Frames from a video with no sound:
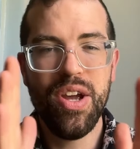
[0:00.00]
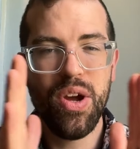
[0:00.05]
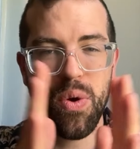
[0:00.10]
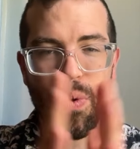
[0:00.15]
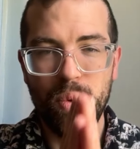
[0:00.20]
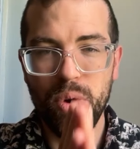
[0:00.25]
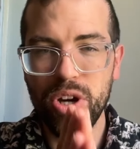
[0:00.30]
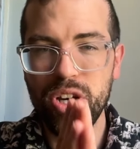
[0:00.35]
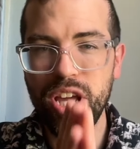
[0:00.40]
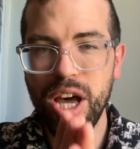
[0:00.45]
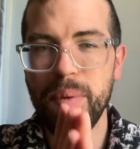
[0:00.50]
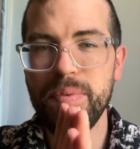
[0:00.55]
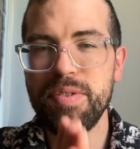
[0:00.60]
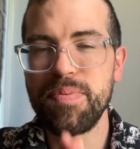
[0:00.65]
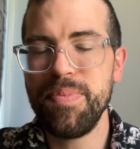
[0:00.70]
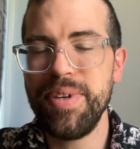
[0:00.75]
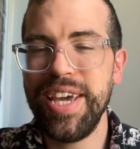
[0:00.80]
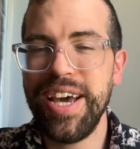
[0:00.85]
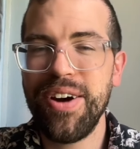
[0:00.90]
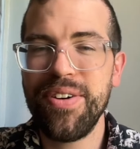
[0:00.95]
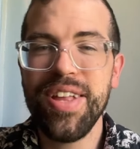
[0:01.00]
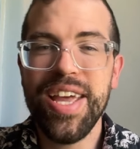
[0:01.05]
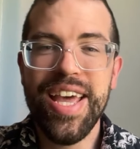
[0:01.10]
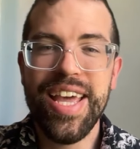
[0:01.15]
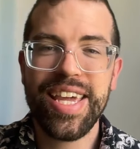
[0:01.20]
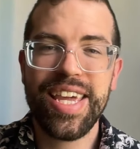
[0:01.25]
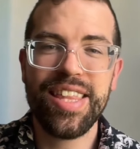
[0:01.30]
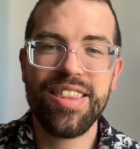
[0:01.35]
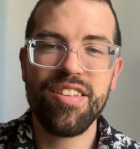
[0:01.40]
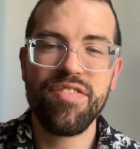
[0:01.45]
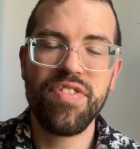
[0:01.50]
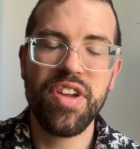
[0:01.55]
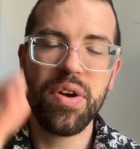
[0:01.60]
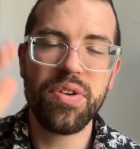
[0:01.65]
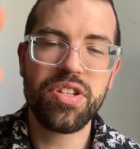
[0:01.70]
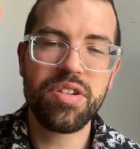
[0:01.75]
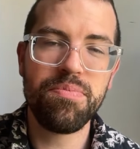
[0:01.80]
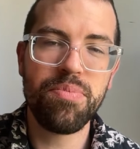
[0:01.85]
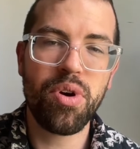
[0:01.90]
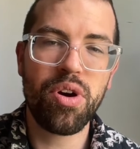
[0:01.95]
Really helps me out, get this video
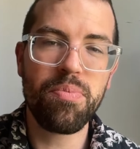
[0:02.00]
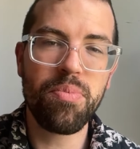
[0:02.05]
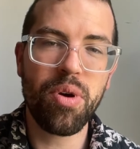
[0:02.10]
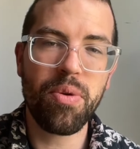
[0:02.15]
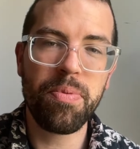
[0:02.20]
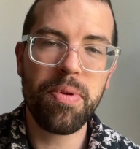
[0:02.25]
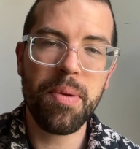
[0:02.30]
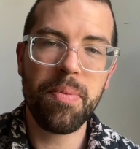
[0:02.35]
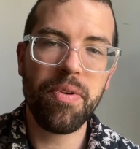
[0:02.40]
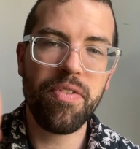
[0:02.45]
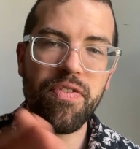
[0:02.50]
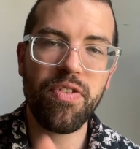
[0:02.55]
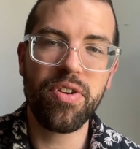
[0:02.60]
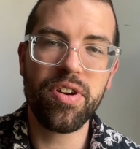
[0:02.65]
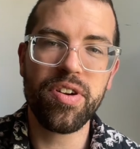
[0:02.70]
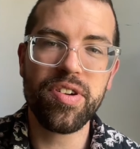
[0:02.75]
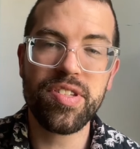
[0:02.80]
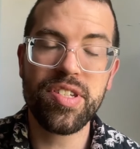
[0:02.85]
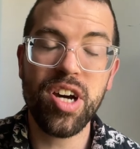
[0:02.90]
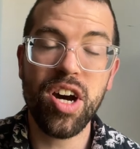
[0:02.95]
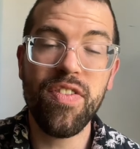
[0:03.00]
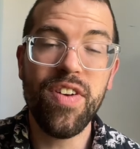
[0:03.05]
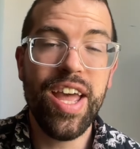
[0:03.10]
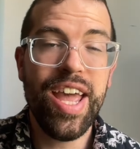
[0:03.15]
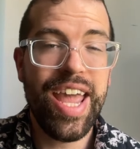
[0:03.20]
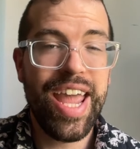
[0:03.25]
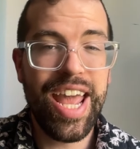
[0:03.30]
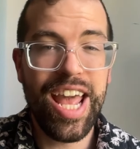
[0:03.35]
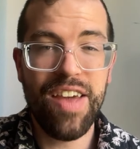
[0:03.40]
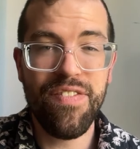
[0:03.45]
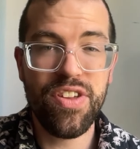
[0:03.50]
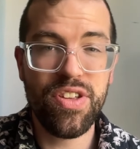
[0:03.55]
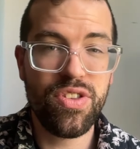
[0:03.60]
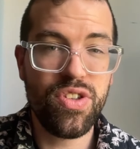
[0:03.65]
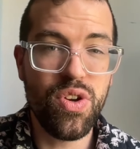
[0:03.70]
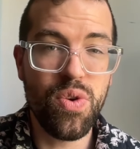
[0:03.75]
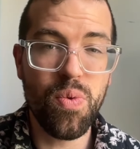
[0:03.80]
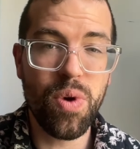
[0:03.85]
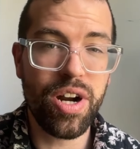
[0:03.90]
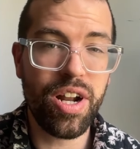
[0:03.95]
to more and more people for yourself. And if you
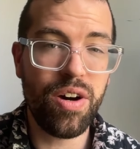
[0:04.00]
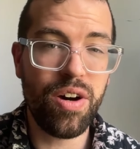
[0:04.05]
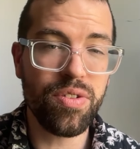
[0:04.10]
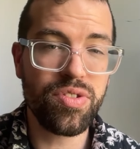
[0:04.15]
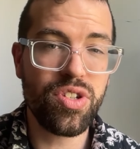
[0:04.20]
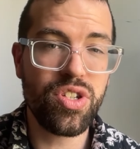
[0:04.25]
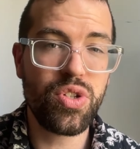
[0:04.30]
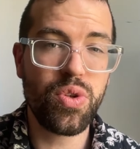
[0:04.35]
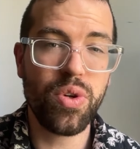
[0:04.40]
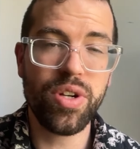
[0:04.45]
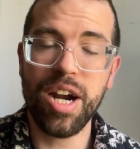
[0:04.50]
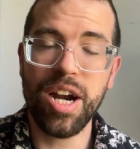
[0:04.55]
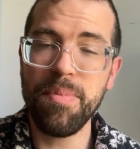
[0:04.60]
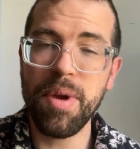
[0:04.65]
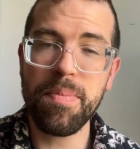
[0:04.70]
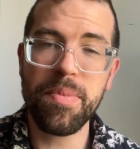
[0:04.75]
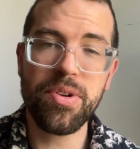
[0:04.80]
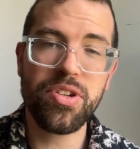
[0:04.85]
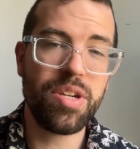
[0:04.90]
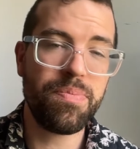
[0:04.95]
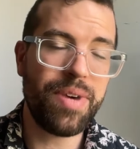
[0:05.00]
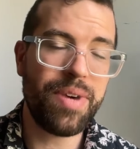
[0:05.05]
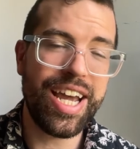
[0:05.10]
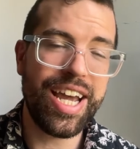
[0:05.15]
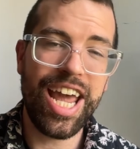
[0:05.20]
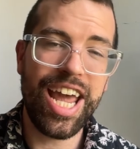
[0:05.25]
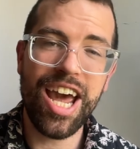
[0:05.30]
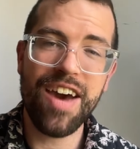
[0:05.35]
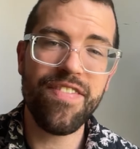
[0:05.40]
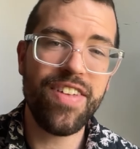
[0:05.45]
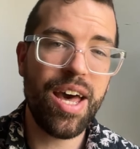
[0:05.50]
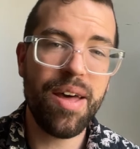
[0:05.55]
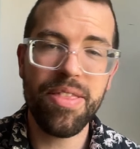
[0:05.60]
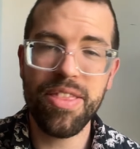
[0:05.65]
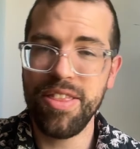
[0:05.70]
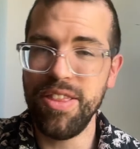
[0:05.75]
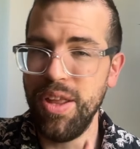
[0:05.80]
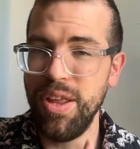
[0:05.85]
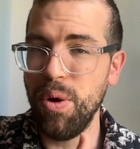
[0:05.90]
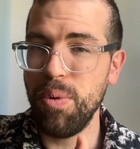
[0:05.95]
do want to also join our membership, I have
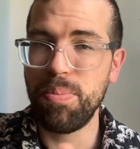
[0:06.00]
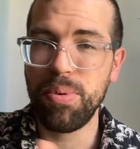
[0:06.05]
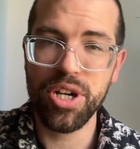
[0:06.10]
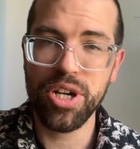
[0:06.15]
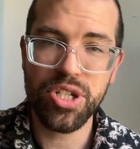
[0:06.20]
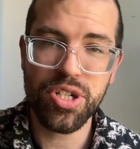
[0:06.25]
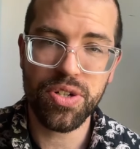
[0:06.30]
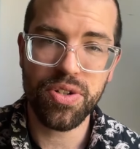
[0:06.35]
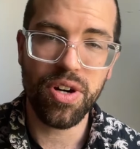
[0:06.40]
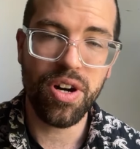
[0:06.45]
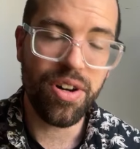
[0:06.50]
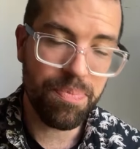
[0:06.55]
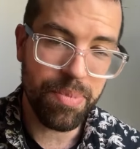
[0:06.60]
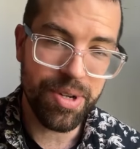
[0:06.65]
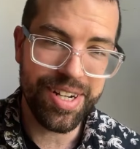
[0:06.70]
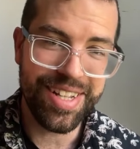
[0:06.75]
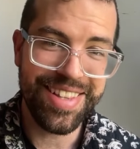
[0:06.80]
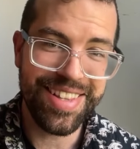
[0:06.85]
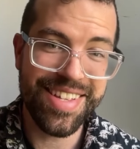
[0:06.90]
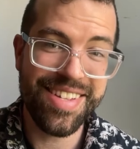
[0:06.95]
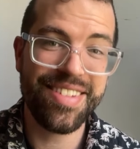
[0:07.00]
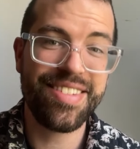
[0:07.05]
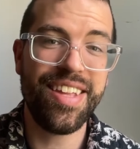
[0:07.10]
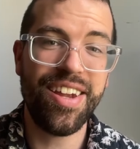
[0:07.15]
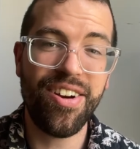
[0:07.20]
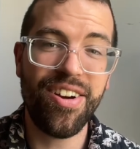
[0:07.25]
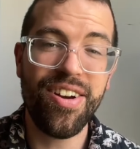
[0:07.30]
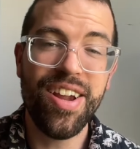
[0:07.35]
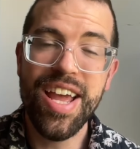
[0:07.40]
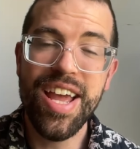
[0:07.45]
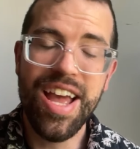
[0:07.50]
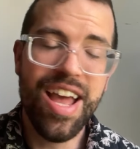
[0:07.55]
that, no pressure at all, but it is there.